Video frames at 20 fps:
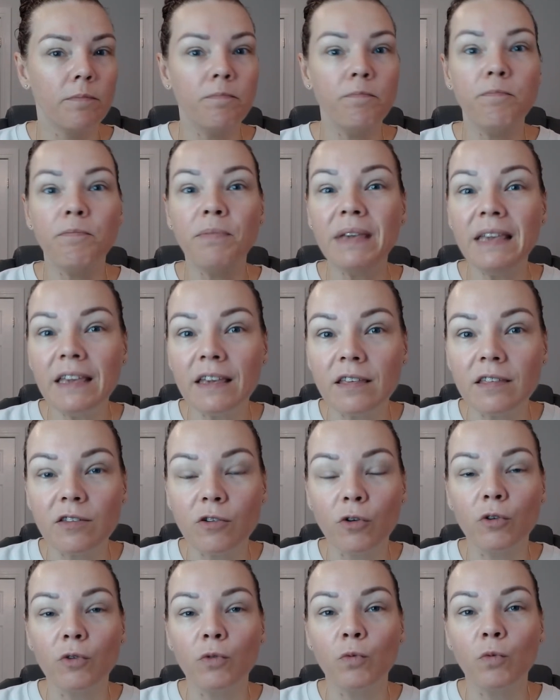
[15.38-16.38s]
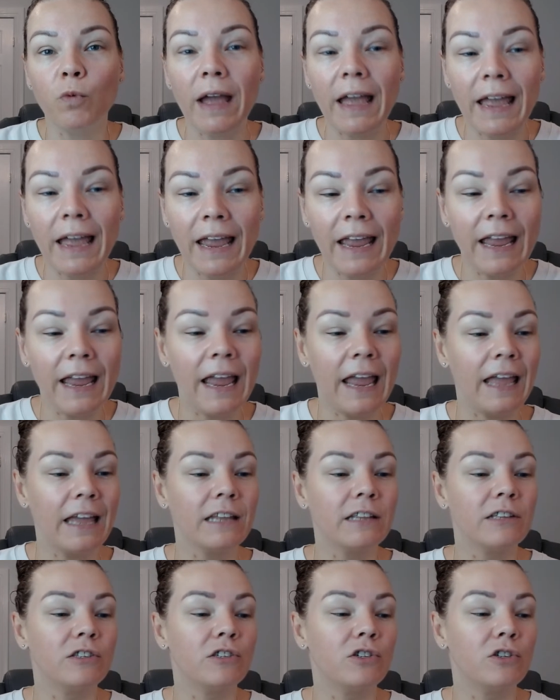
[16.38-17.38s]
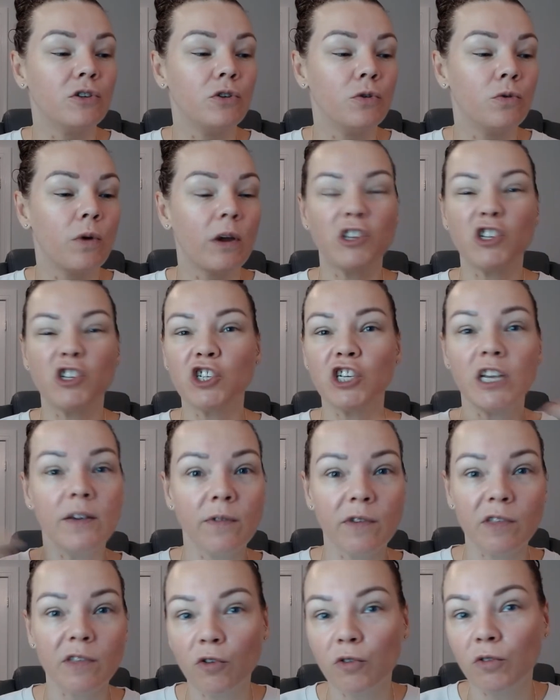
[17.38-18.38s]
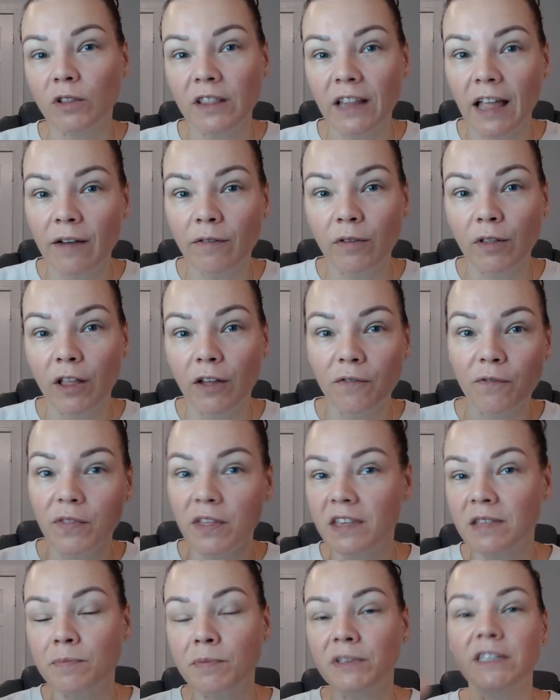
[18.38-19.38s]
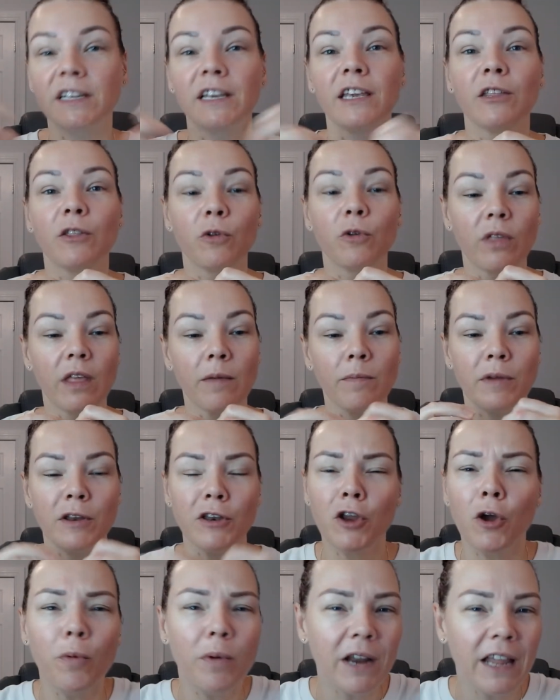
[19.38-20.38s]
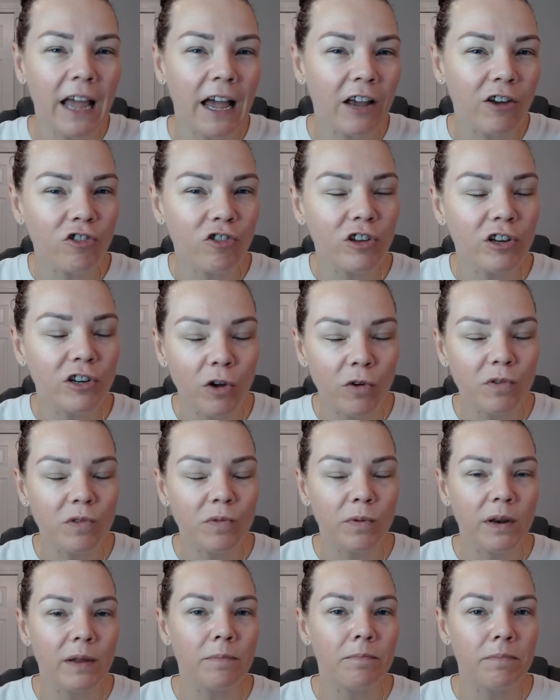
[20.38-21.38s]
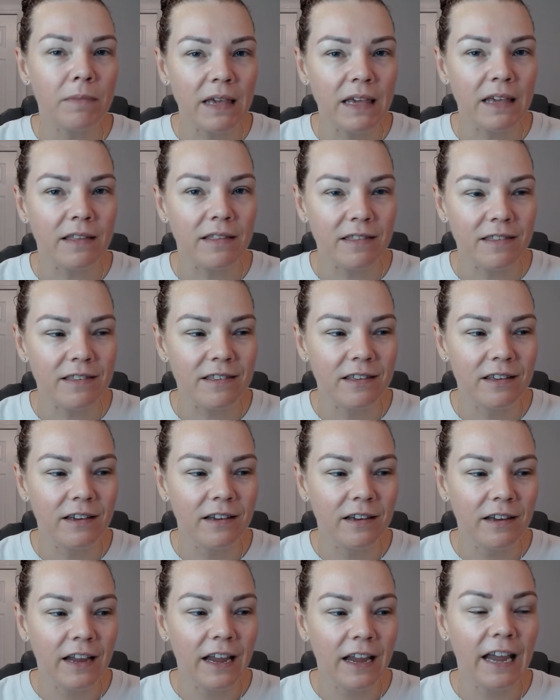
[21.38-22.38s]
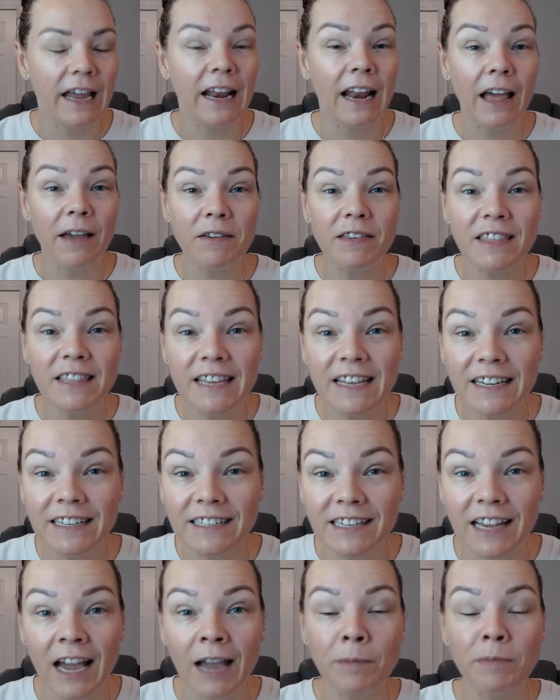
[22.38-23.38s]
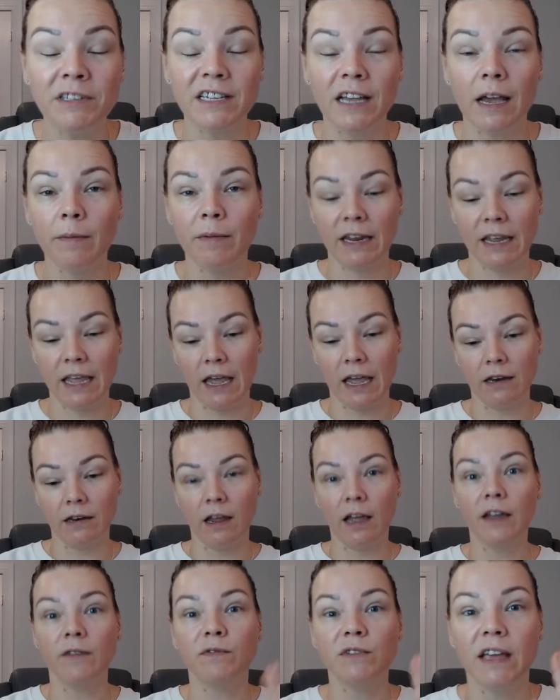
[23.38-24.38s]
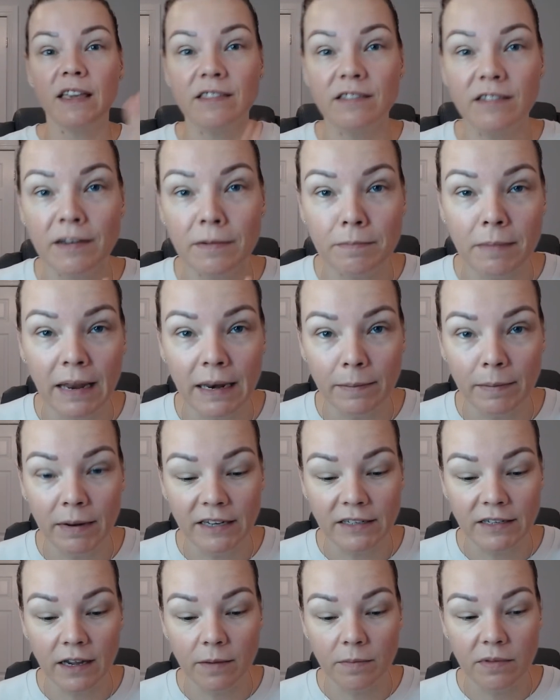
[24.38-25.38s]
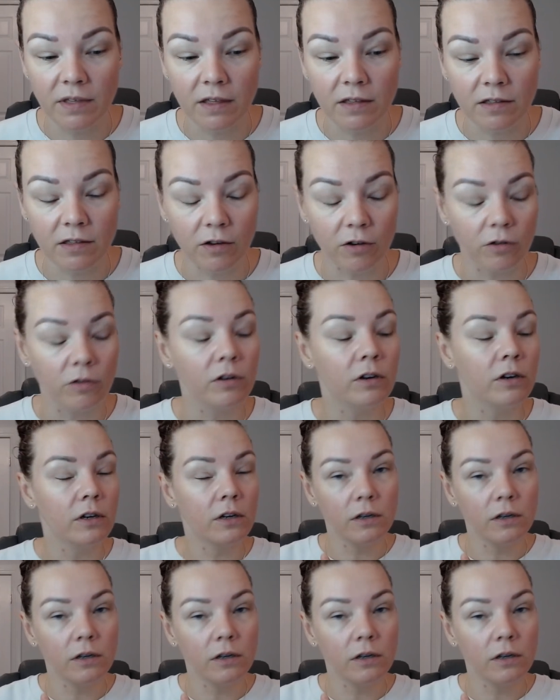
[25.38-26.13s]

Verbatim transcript: be a certain way and to achieve a certain level of this particular thing, but nobody actually knows what it means. And I see it time and time and again. I have tested it many, many times. So